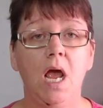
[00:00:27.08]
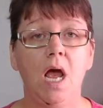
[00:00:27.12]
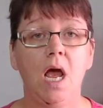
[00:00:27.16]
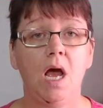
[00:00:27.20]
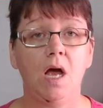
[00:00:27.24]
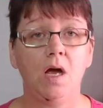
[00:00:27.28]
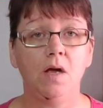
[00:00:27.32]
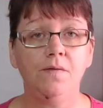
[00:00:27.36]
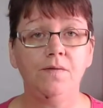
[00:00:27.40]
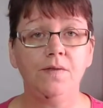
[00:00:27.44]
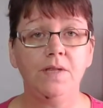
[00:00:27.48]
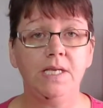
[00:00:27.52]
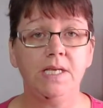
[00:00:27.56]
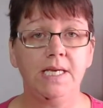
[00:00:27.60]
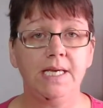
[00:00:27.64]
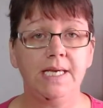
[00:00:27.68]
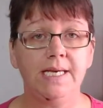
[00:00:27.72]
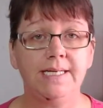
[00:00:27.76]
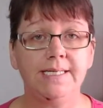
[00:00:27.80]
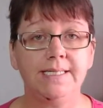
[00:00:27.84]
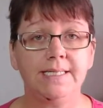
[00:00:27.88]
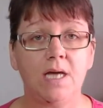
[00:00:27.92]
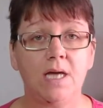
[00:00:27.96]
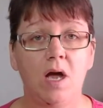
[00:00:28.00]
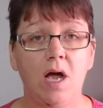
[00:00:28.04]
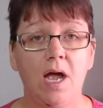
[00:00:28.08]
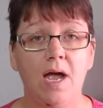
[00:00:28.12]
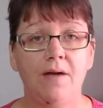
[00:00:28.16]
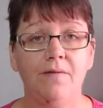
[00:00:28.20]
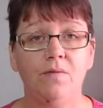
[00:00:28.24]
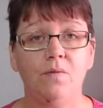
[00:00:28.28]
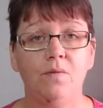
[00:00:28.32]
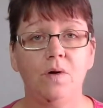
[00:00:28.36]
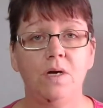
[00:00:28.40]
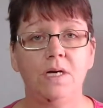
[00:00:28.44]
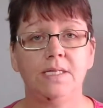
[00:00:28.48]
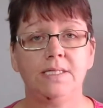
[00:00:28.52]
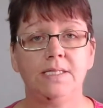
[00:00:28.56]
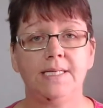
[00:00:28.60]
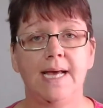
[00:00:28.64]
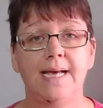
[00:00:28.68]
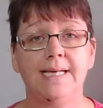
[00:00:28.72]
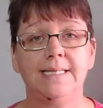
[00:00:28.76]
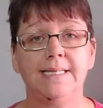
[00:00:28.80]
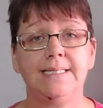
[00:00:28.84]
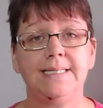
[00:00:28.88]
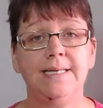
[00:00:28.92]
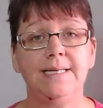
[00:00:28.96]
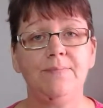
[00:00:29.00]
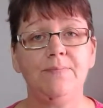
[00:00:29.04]
Over the years, I have worked out
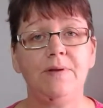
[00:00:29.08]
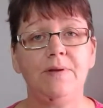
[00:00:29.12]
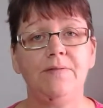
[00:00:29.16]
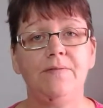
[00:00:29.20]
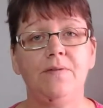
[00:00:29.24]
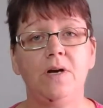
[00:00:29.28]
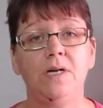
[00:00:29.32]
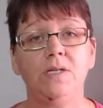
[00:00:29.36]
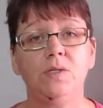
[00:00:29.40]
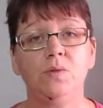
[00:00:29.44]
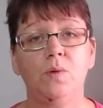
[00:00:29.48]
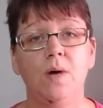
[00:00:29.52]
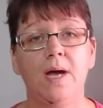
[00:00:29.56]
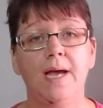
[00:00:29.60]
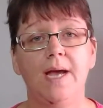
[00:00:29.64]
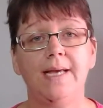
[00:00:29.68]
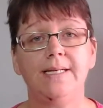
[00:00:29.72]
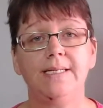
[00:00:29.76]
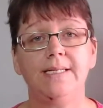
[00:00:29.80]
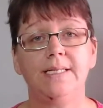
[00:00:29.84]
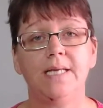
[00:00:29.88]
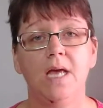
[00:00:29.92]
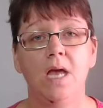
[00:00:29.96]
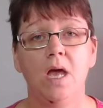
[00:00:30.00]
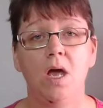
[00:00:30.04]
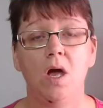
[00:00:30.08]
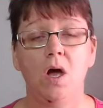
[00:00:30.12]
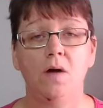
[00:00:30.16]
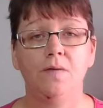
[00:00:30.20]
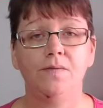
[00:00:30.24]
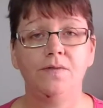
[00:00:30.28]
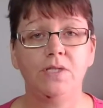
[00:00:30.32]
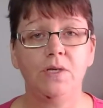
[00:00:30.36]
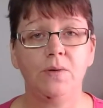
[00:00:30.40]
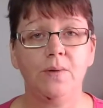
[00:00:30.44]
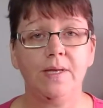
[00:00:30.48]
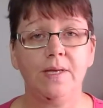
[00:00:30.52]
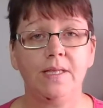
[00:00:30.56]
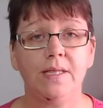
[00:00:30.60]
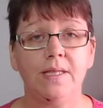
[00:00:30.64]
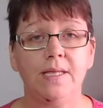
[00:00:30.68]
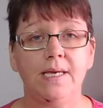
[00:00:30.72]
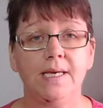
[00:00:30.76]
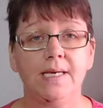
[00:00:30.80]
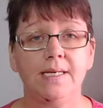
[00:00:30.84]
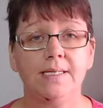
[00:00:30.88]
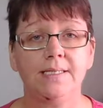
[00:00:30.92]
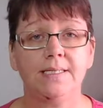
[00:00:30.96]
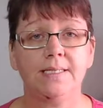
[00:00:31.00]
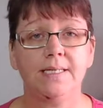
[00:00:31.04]
simplified ways of doing
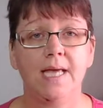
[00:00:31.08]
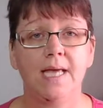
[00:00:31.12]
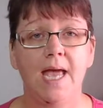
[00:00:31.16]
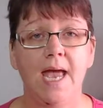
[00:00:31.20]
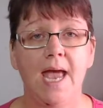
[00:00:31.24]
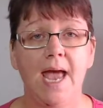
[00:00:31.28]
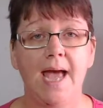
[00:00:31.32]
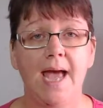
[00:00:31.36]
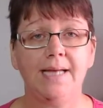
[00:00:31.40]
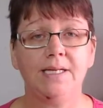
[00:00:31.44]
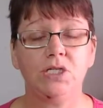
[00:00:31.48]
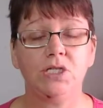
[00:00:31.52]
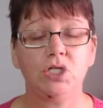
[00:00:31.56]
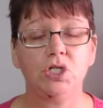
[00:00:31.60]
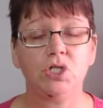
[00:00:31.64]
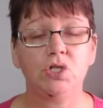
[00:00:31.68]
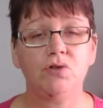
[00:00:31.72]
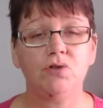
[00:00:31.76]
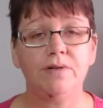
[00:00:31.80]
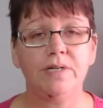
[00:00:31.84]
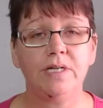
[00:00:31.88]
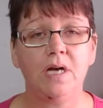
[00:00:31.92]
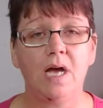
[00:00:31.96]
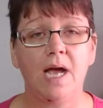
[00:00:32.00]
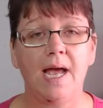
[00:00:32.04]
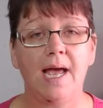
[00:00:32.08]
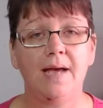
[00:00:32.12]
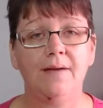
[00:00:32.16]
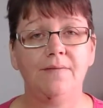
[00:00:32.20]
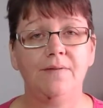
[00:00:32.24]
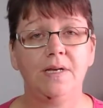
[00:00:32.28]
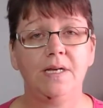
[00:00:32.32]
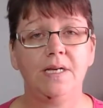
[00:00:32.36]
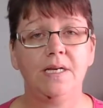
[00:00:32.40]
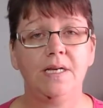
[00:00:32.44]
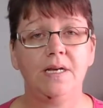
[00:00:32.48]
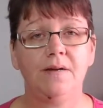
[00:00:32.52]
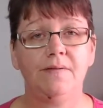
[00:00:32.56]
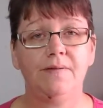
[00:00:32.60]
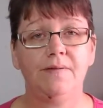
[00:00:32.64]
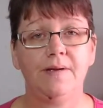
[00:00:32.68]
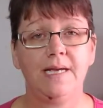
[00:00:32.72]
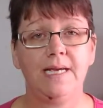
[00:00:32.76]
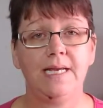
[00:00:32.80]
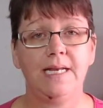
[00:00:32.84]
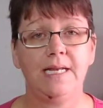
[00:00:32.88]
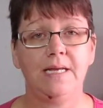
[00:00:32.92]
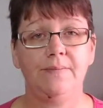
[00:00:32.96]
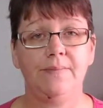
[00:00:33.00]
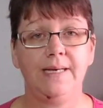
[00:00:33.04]
things, and ensuring I have enough
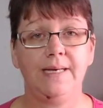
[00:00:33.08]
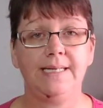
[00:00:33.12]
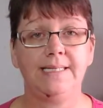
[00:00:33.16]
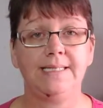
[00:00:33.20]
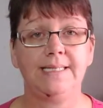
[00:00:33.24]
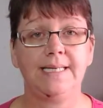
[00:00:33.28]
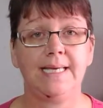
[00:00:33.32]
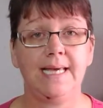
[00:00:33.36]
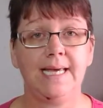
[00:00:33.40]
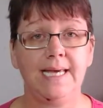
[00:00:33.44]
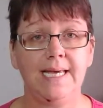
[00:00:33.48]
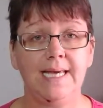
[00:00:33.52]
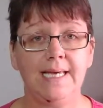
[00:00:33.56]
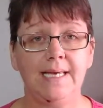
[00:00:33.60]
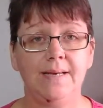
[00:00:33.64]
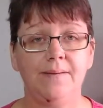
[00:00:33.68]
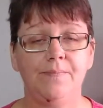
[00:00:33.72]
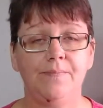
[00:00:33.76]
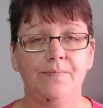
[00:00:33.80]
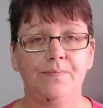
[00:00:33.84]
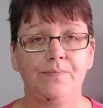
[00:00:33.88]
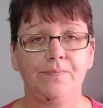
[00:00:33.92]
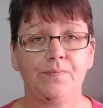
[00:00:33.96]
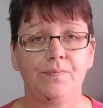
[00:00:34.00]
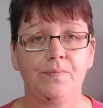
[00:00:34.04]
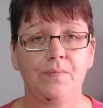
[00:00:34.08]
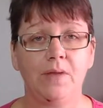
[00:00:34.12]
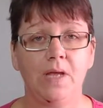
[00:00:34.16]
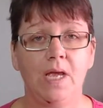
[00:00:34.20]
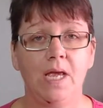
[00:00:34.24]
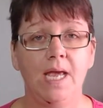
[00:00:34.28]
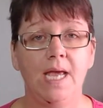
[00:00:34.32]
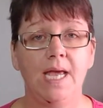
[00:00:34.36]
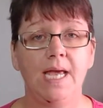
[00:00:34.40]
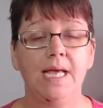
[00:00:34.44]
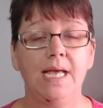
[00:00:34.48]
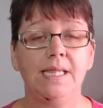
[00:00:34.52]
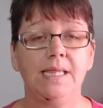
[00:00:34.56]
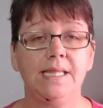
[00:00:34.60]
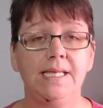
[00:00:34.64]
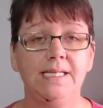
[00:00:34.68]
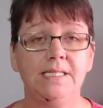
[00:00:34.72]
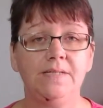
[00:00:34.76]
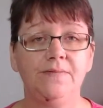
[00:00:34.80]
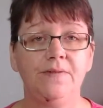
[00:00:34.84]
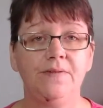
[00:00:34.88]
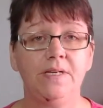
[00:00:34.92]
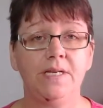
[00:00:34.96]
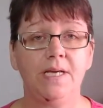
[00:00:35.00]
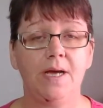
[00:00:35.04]
helium is key. In
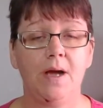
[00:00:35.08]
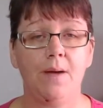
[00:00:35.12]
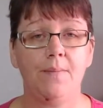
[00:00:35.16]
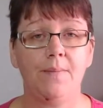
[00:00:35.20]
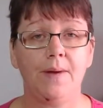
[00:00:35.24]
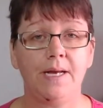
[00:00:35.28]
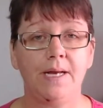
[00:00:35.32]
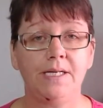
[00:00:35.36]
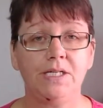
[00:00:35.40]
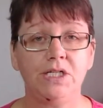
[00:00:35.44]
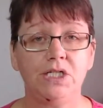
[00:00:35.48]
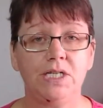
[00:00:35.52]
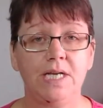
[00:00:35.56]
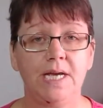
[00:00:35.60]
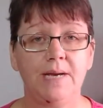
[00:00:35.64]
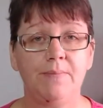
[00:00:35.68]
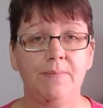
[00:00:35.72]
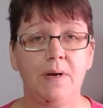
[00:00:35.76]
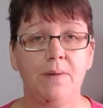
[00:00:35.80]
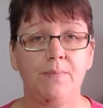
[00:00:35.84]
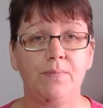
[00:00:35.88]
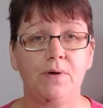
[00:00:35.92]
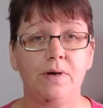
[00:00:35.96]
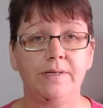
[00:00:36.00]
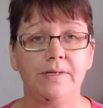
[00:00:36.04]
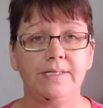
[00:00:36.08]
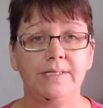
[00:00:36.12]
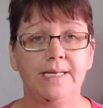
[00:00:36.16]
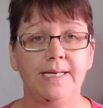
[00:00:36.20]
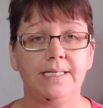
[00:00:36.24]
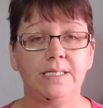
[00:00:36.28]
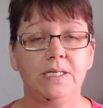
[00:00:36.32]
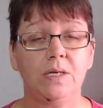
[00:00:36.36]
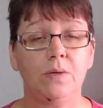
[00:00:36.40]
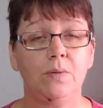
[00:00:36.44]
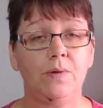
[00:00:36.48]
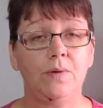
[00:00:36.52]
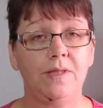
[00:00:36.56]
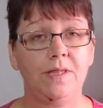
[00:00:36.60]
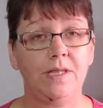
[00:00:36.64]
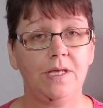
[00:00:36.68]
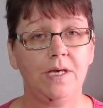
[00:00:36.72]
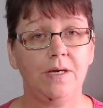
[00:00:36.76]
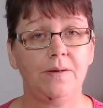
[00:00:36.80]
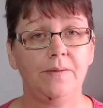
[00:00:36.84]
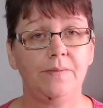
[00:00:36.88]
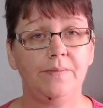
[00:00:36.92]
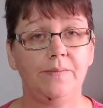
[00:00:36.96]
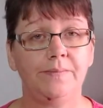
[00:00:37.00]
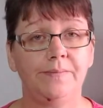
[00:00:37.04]
this video, I'm going to share my process with
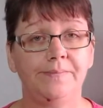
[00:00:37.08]
you.